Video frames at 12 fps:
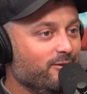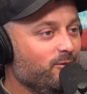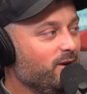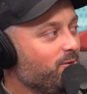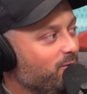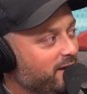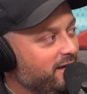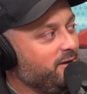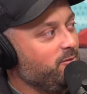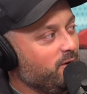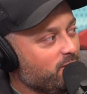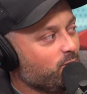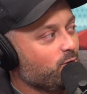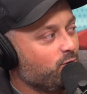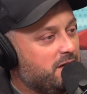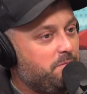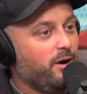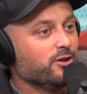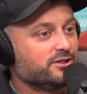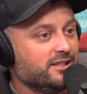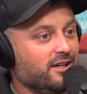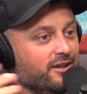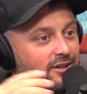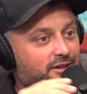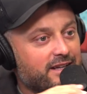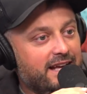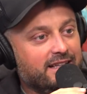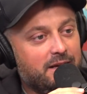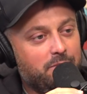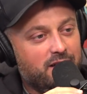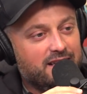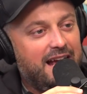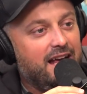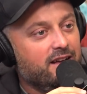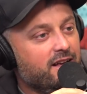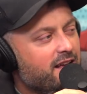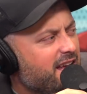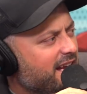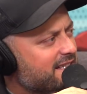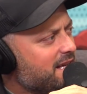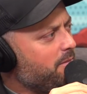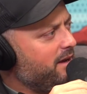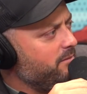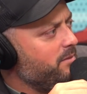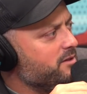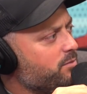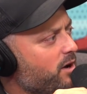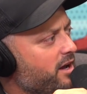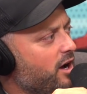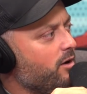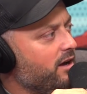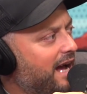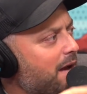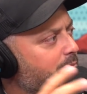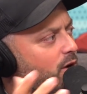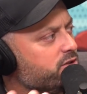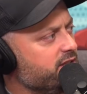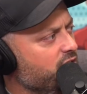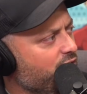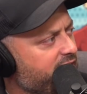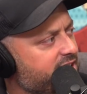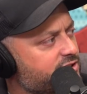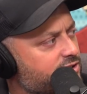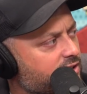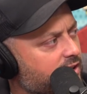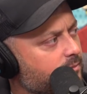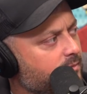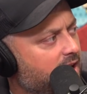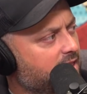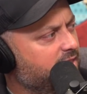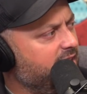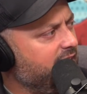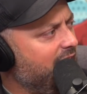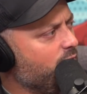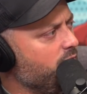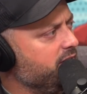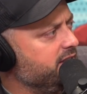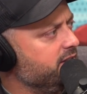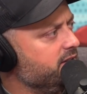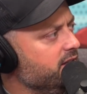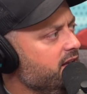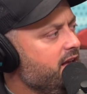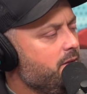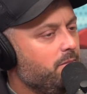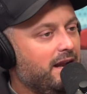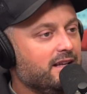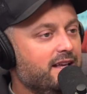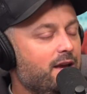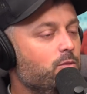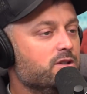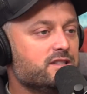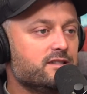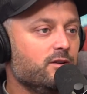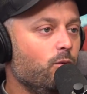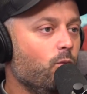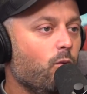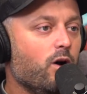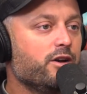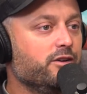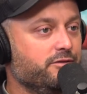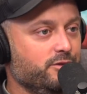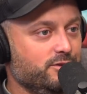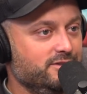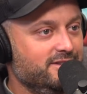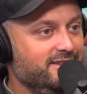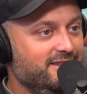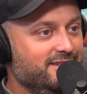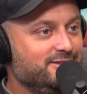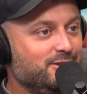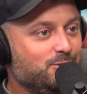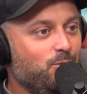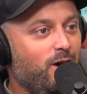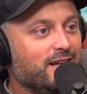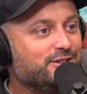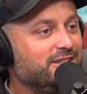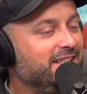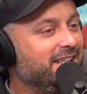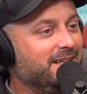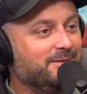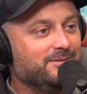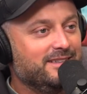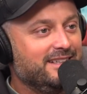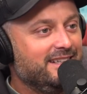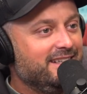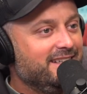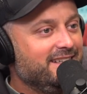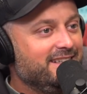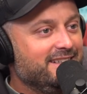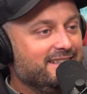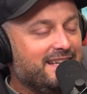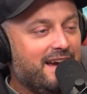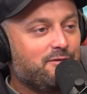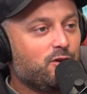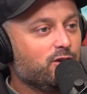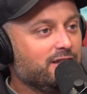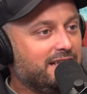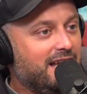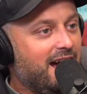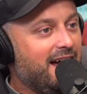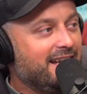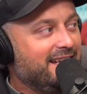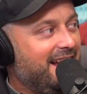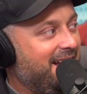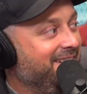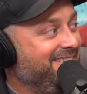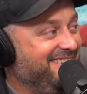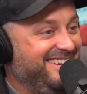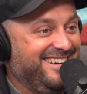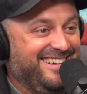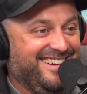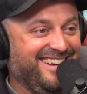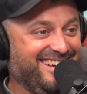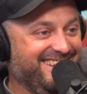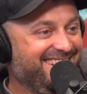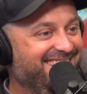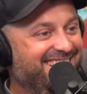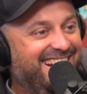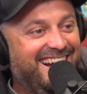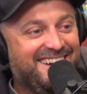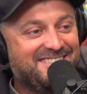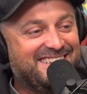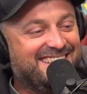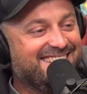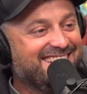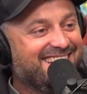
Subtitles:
We were reposted on our Nateland podcast because it's probably on. I posted it on Instagram. I think I don't know if I did but it was wonderful just watching him. Never really got it. I mean,